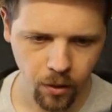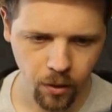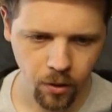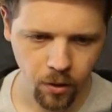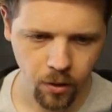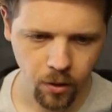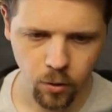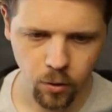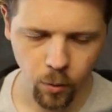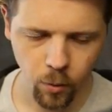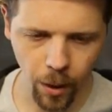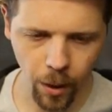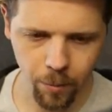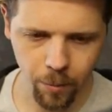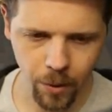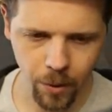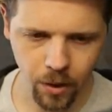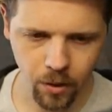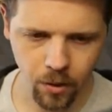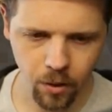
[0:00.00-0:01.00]
So I
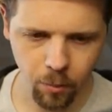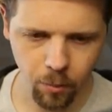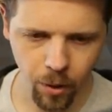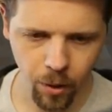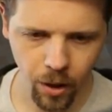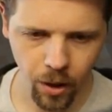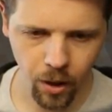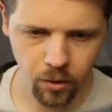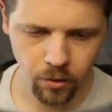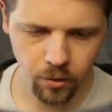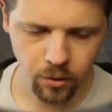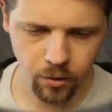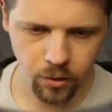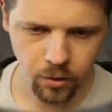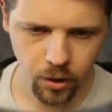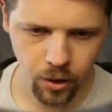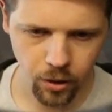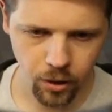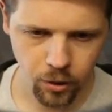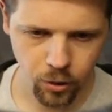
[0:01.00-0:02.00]
made the model and the
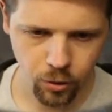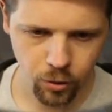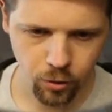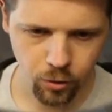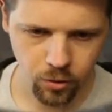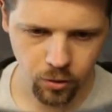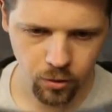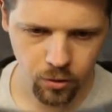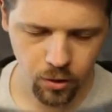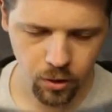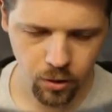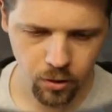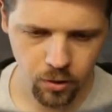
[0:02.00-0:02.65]
textures and